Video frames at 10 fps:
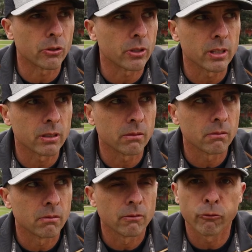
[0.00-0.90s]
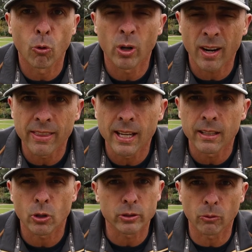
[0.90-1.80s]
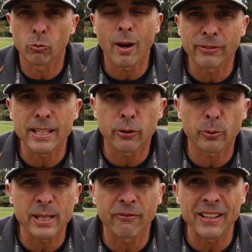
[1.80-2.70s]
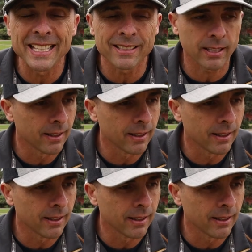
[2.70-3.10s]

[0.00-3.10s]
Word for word: 34, I think. So it's a roughly three feet.